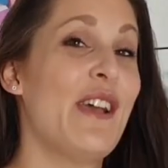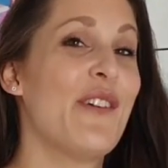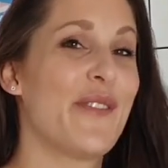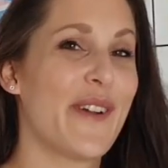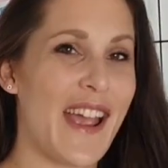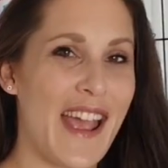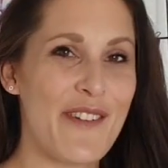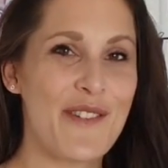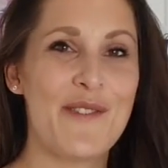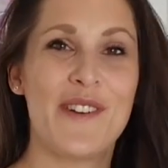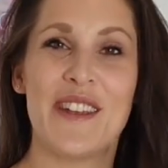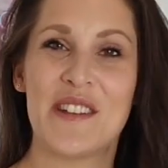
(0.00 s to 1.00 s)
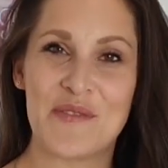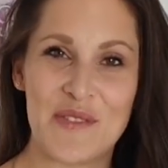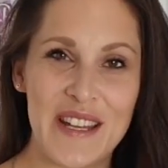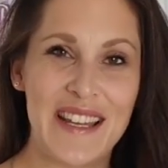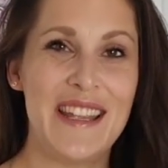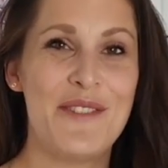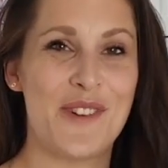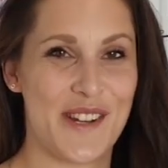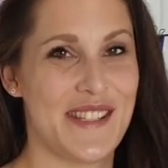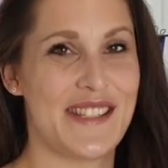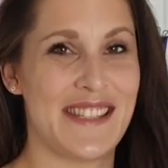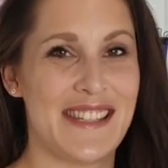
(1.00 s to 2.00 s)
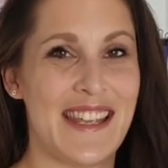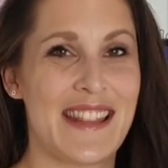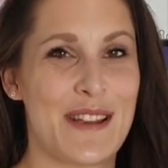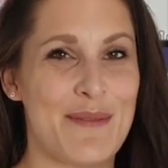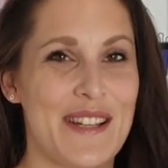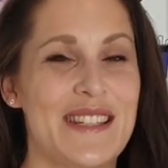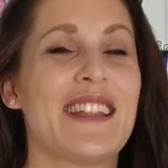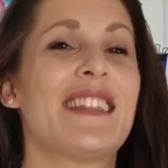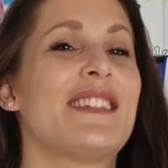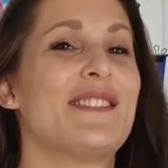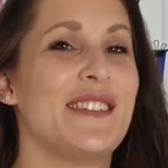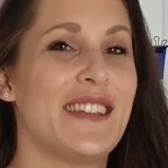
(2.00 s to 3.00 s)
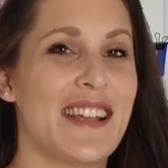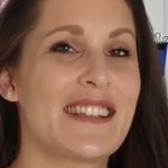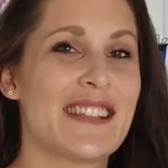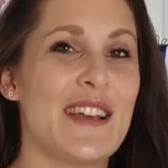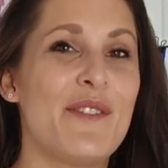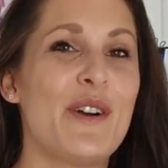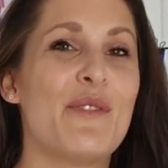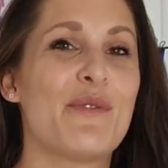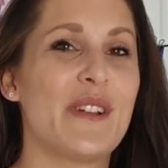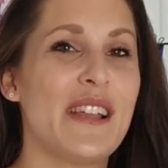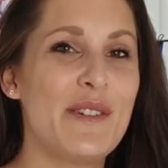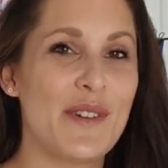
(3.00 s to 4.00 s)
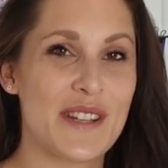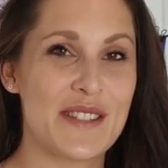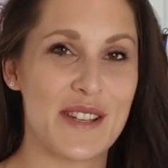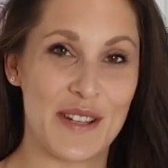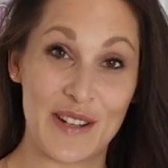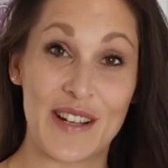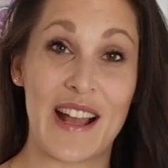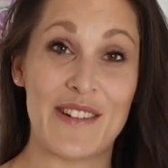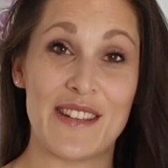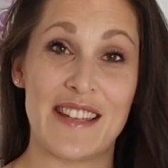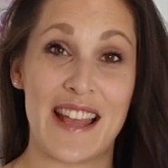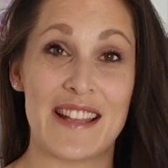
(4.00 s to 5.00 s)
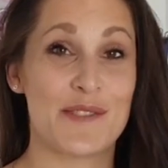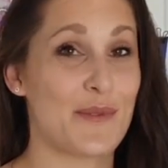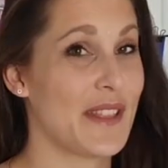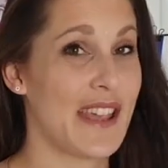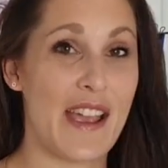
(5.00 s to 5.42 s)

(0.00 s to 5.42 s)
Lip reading: for everyone that really wanted to take their bachata to the next level and really wanted to learn how to dance with